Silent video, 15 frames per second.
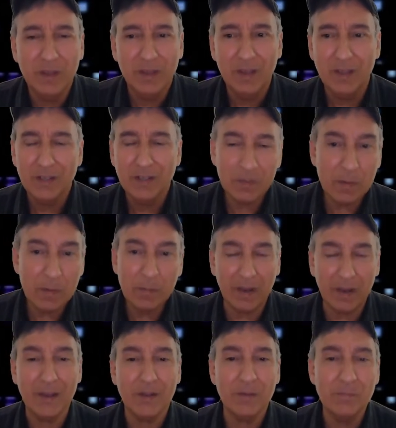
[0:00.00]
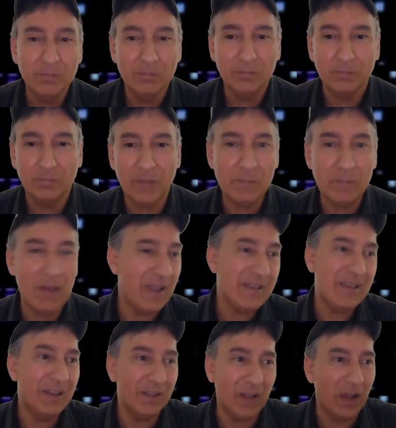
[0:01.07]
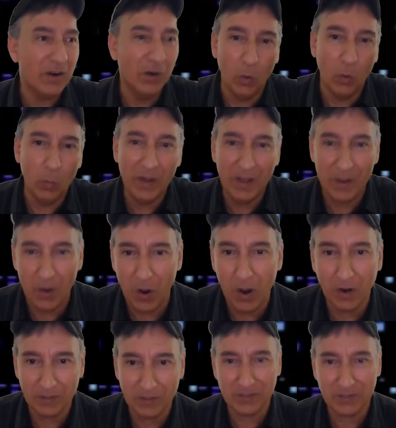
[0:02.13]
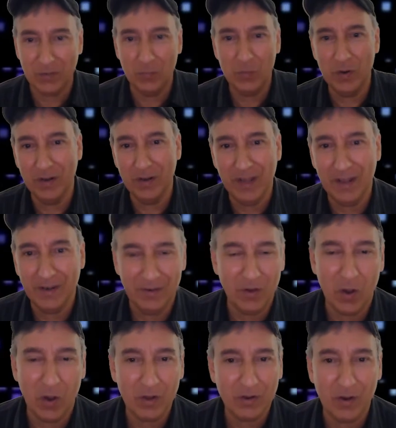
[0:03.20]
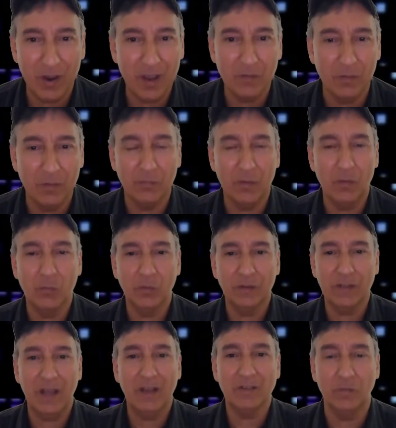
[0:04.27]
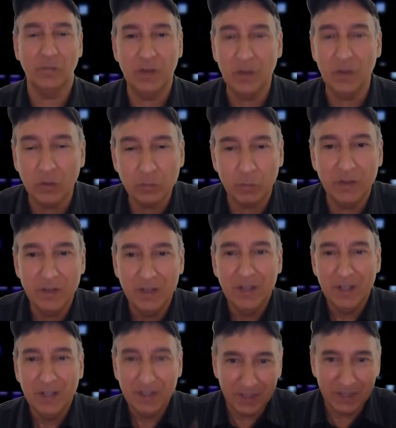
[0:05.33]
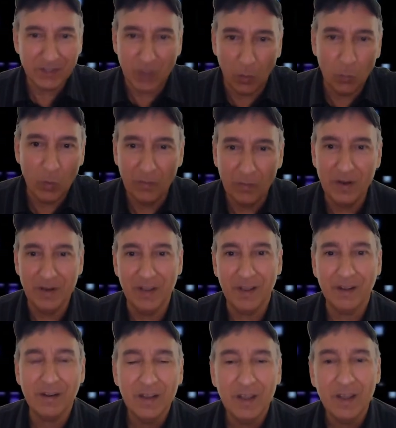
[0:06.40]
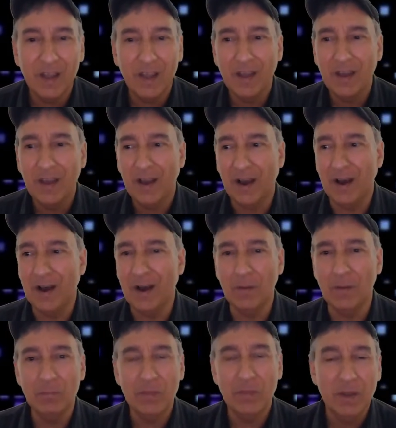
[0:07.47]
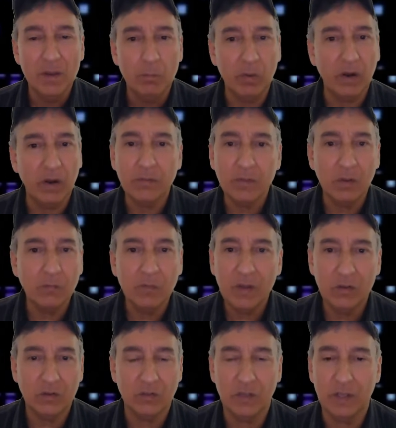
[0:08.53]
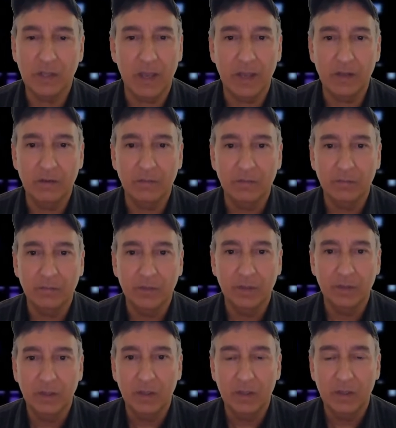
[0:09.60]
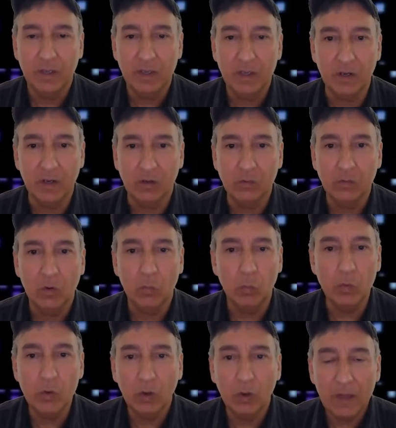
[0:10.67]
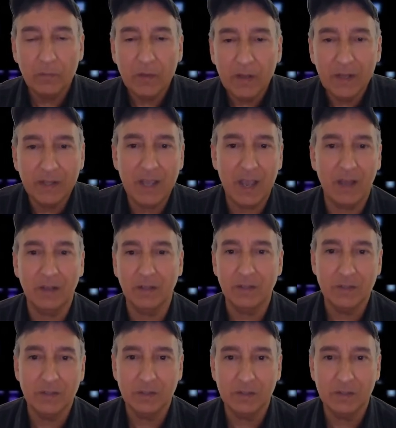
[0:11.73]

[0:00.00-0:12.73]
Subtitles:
Some people like them. I mean, I don't know where they are. They're somewhere in that archive of over 1,000 videos, but they're somewhere in there. But I've done videos like that, you know? We all have hidden talents,